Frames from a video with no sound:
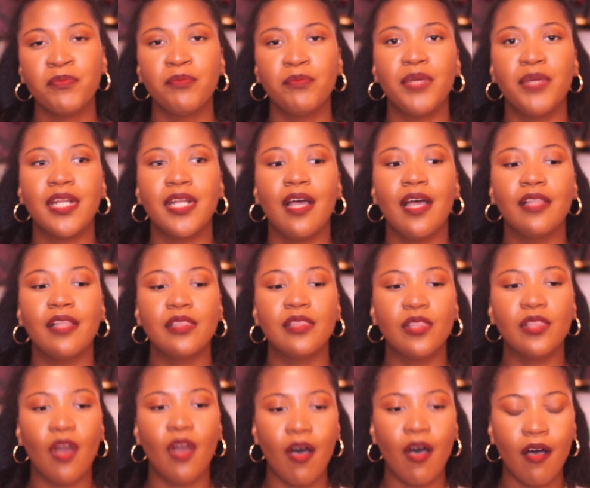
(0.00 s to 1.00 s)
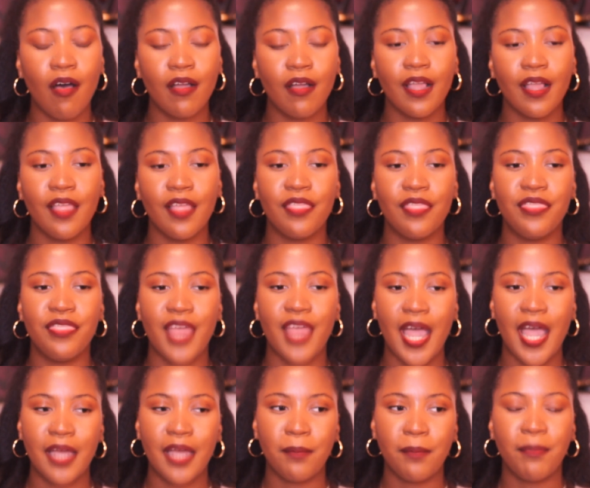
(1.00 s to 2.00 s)
But along
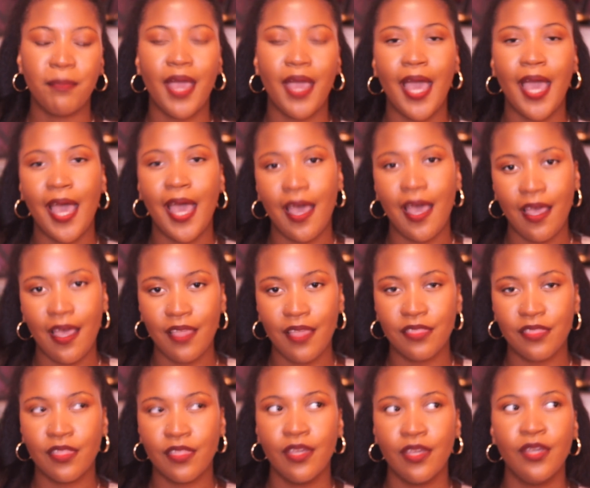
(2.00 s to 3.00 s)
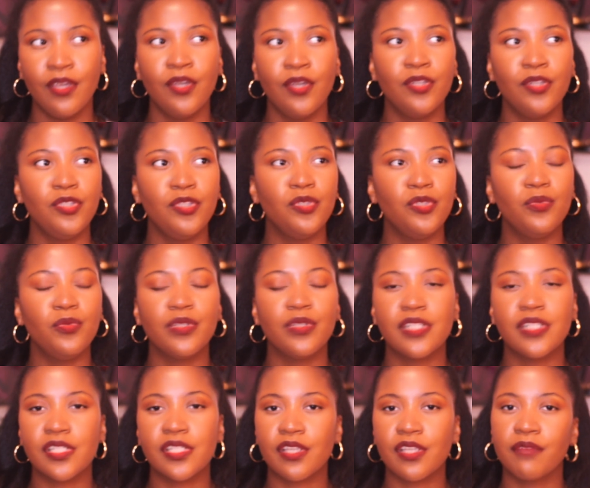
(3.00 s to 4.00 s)
that path, you will
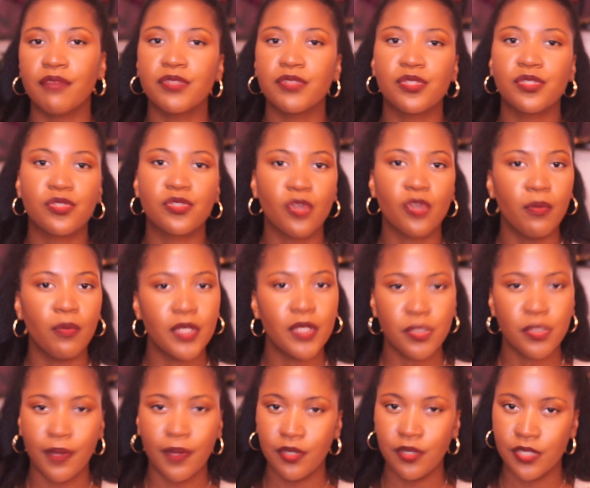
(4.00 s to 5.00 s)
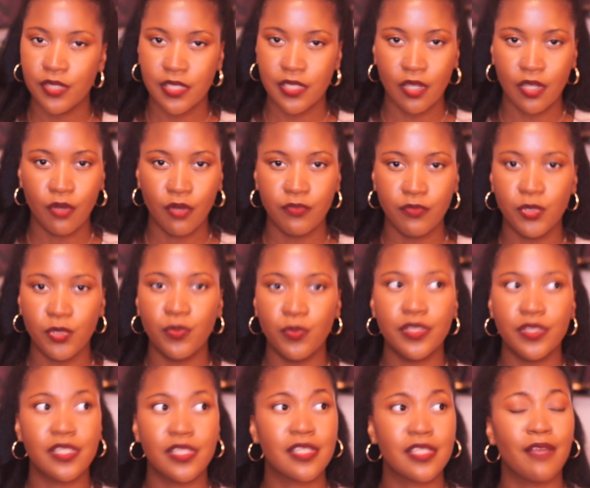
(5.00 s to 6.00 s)
discover so much about yourself. You
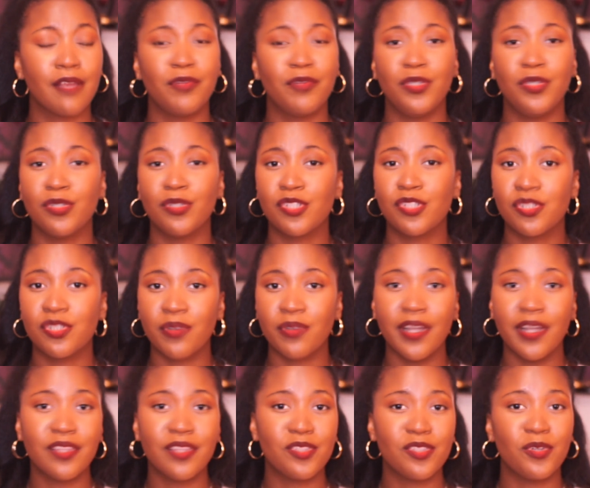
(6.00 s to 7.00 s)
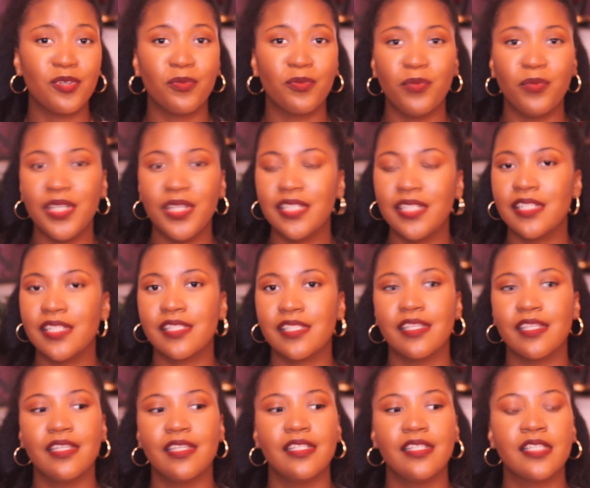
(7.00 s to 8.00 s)
will discover your strengths, your
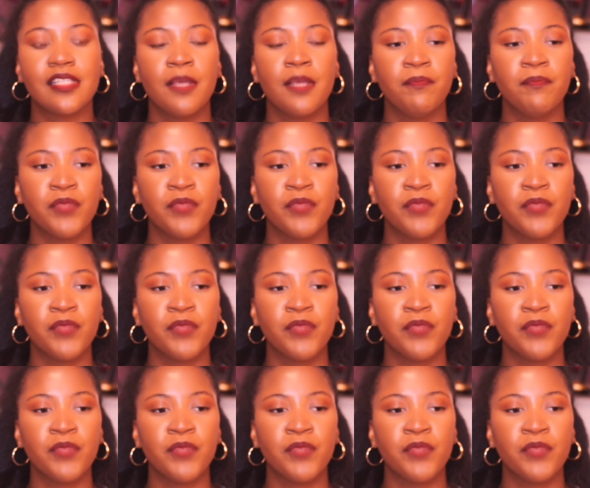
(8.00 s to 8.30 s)
weaknesses.